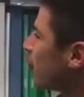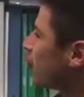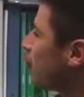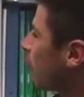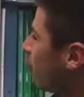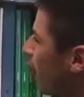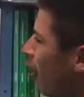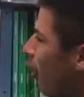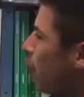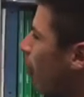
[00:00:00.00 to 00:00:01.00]
So for
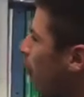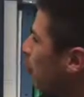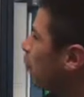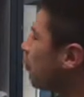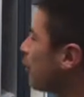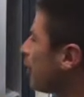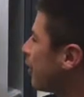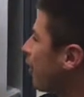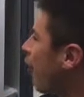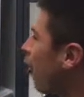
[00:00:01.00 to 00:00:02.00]
our problem,
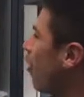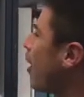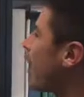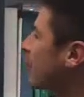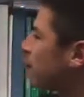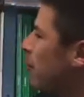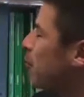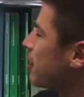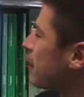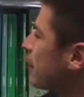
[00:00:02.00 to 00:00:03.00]
rx
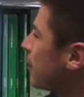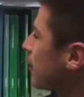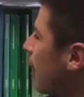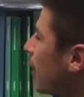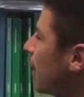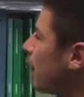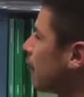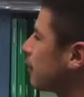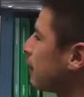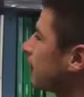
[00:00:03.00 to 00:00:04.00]
represents sine
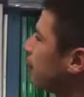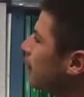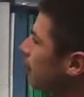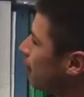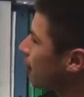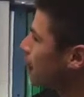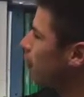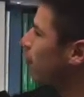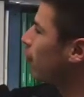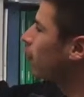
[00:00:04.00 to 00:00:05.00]
x from the
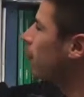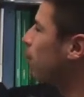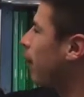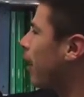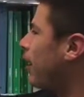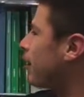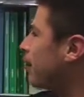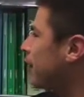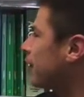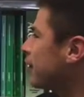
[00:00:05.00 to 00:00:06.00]
intervals from pi
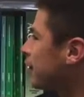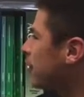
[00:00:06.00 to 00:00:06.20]
to